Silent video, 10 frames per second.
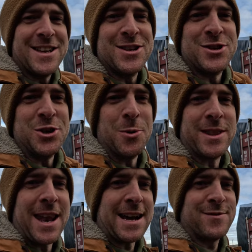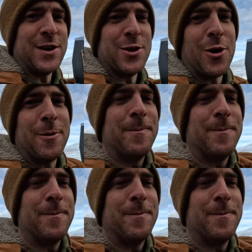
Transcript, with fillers: See you at the next video.